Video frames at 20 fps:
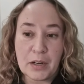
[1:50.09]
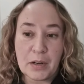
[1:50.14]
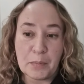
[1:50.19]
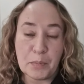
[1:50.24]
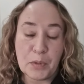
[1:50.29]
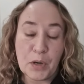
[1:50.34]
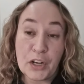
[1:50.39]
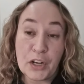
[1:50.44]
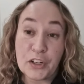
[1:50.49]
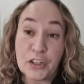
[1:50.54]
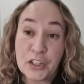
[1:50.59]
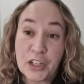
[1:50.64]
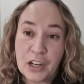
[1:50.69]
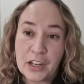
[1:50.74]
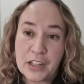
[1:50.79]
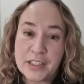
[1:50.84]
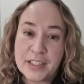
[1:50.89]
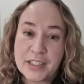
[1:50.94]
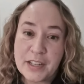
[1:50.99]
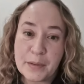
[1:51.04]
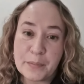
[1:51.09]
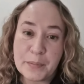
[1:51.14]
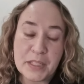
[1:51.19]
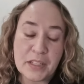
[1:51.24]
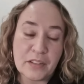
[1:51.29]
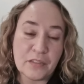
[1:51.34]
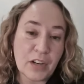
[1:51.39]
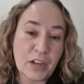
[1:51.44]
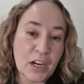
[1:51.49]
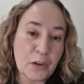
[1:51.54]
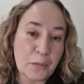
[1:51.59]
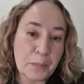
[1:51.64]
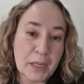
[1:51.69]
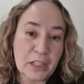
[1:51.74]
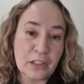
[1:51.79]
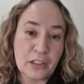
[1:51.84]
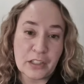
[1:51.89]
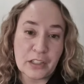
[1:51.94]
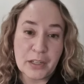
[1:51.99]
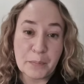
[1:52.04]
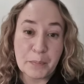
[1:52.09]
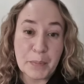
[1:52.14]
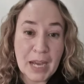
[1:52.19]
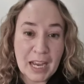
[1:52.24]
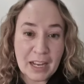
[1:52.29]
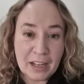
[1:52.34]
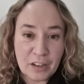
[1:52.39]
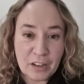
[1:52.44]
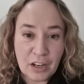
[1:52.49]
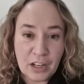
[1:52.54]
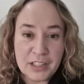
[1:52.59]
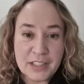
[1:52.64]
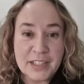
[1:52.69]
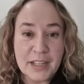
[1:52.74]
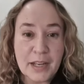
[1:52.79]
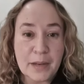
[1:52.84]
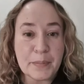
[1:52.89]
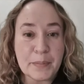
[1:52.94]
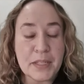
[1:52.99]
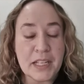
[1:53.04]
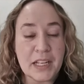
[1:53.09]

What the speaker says: broader concepts, environmental impact concepts,